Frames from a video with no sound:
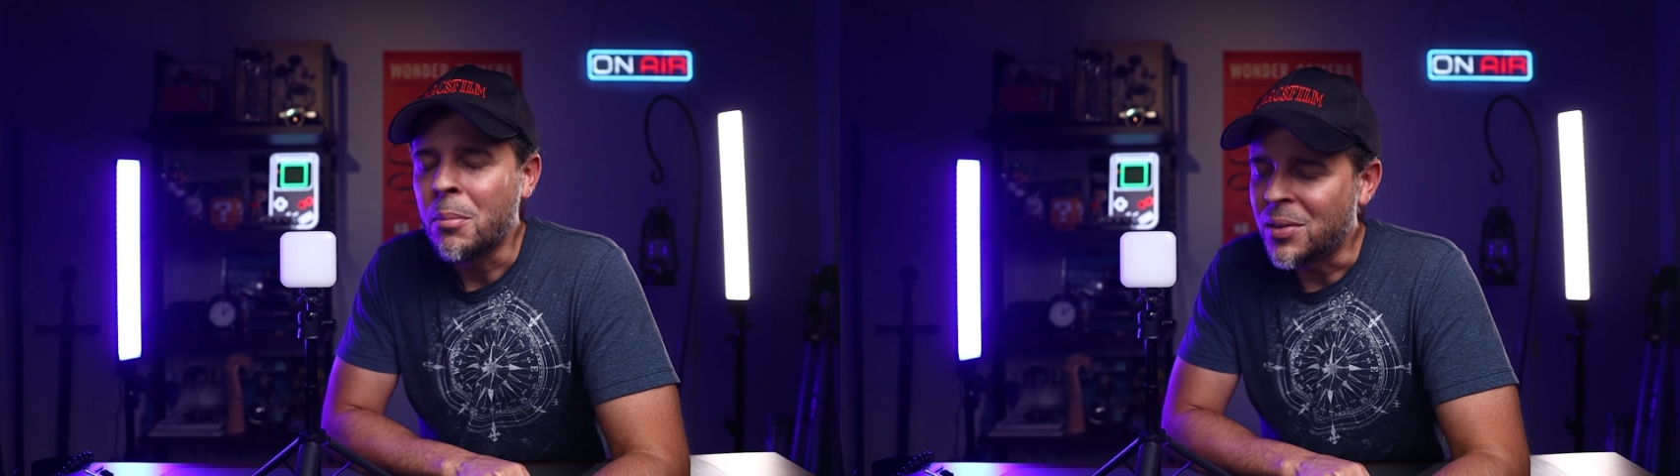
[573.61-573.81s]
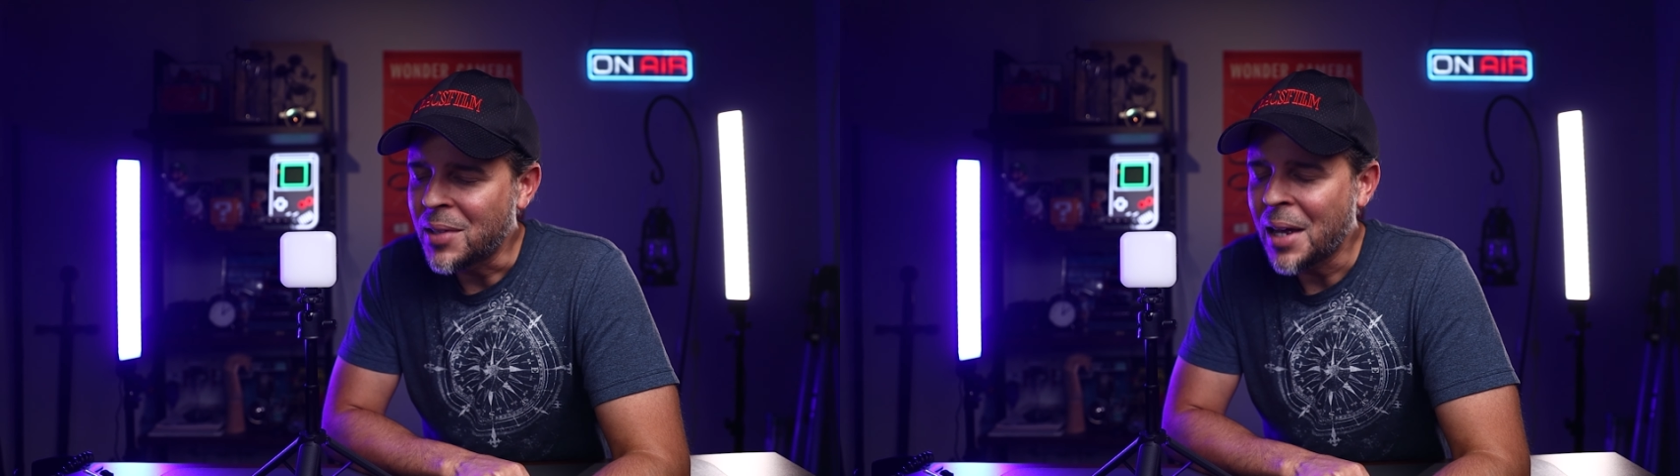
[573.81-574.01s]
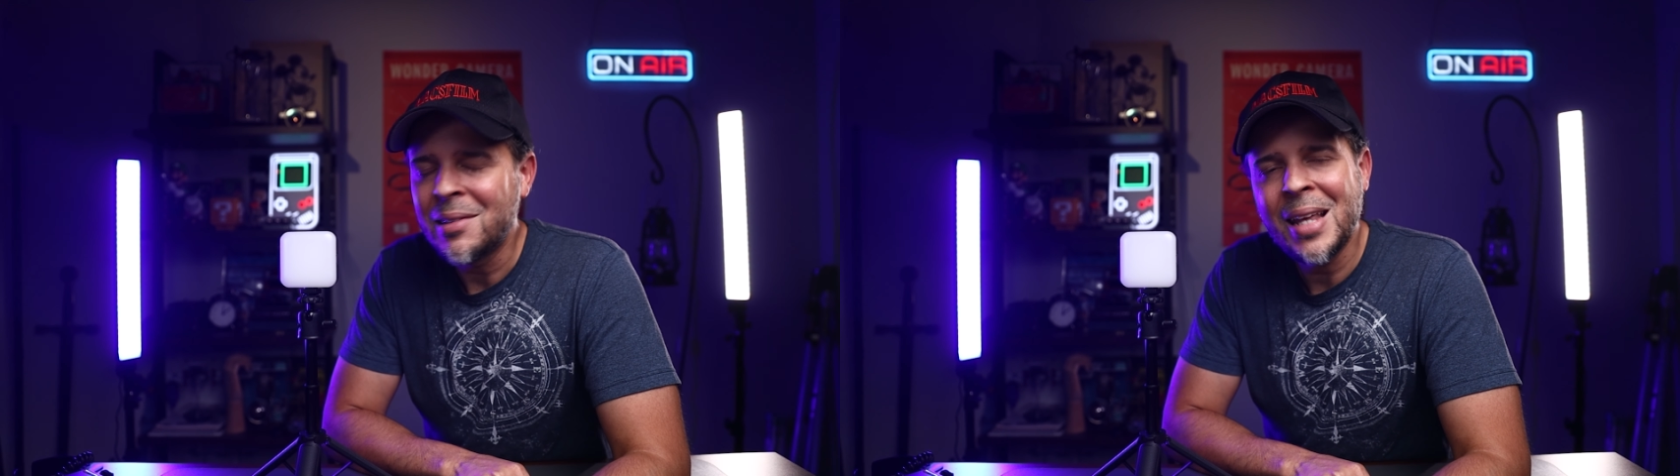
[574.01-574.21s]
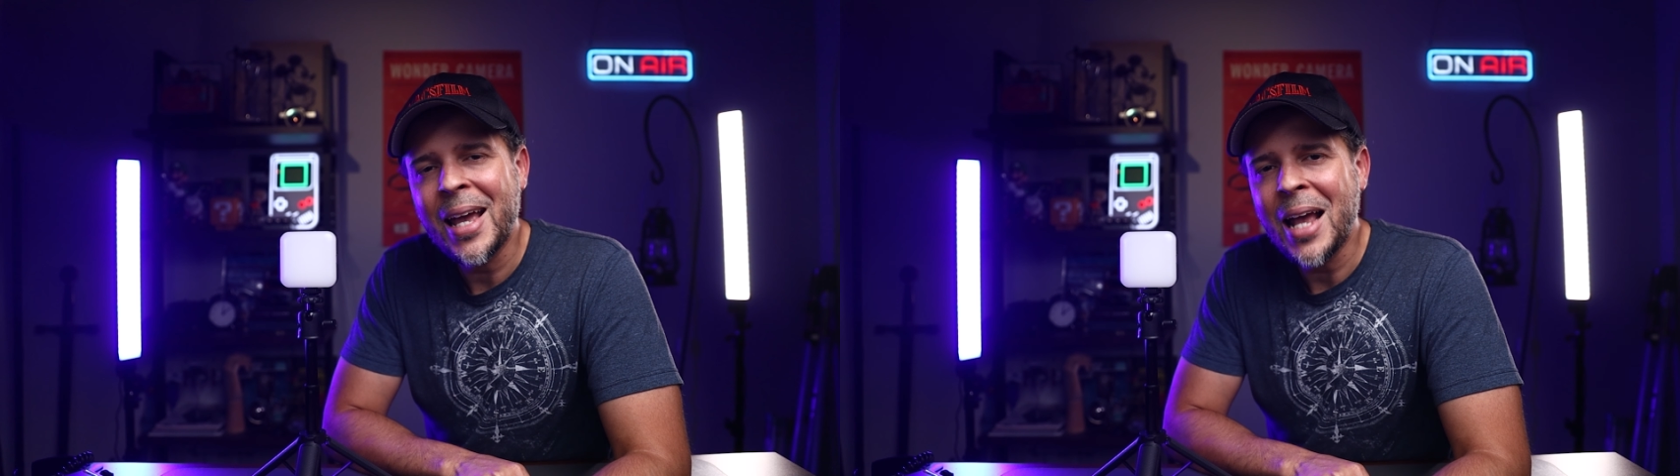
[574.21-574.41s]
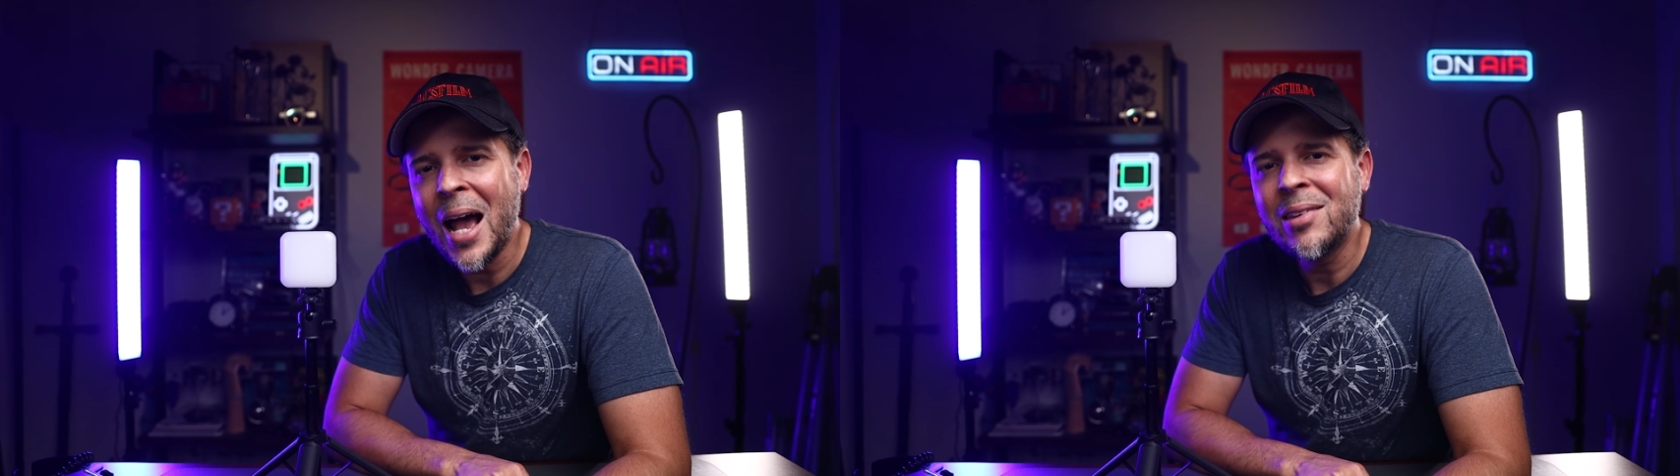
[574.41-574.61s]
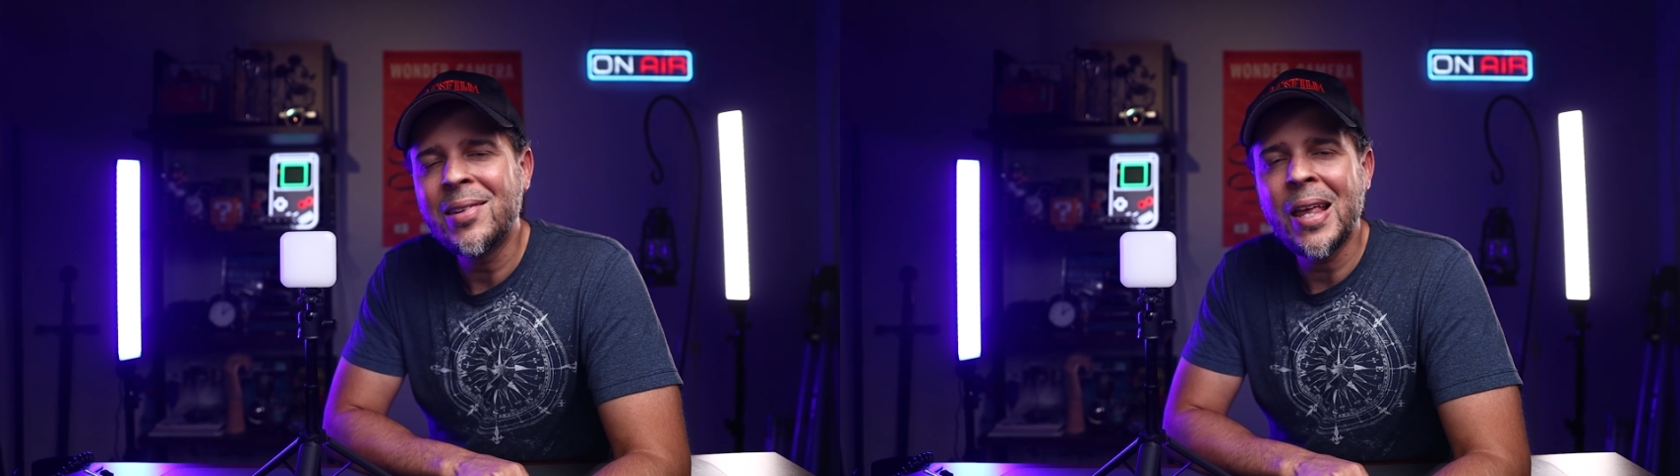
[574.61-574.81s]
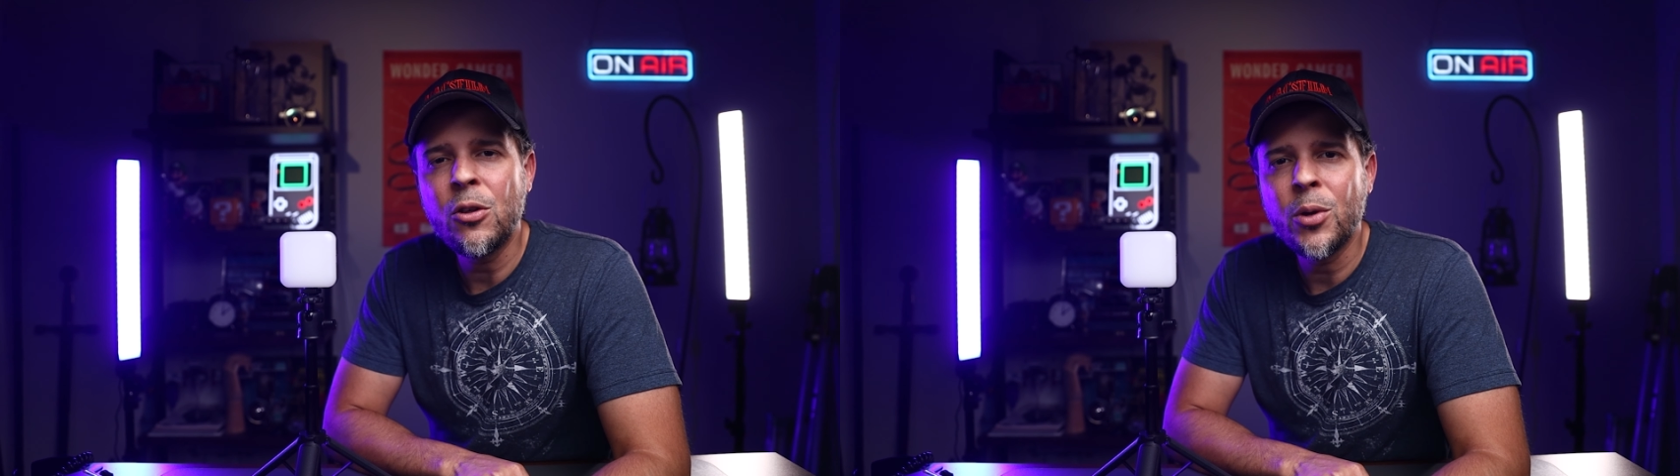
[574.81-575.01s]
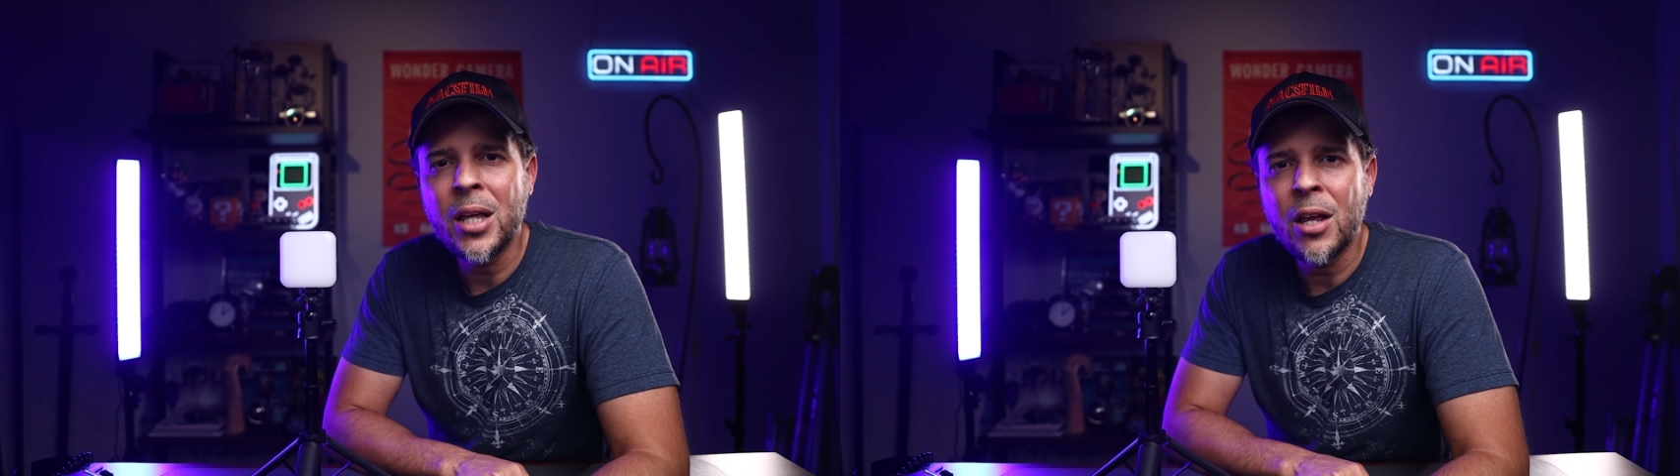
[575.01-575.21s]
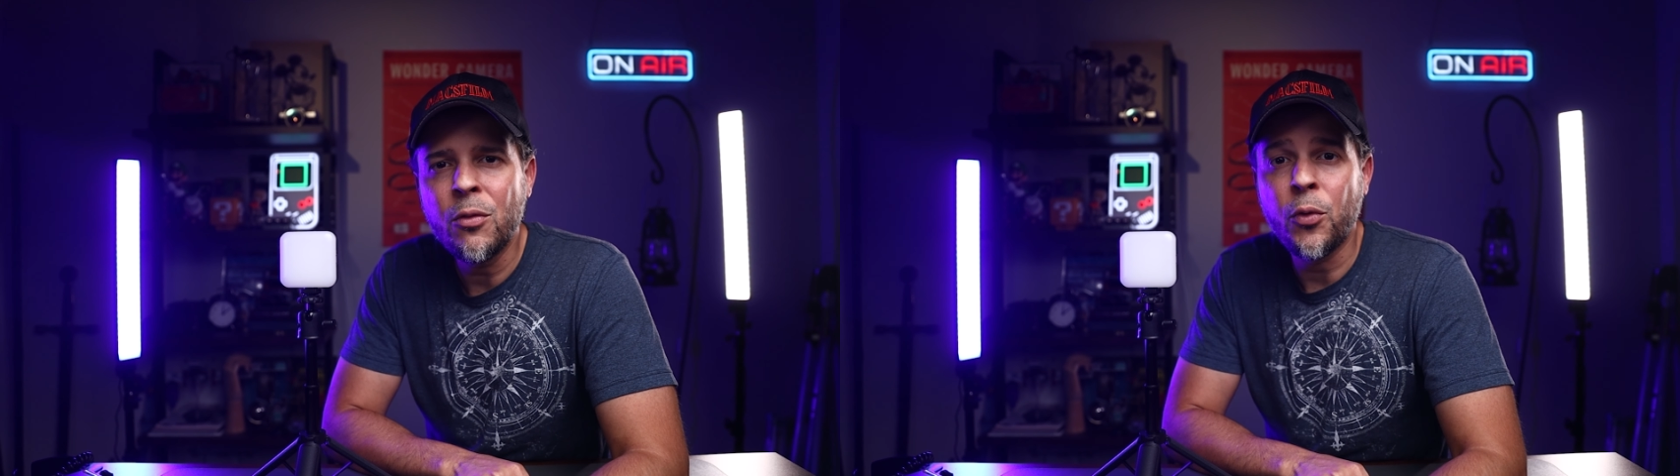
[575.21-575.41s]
Besides that, guys, thank you again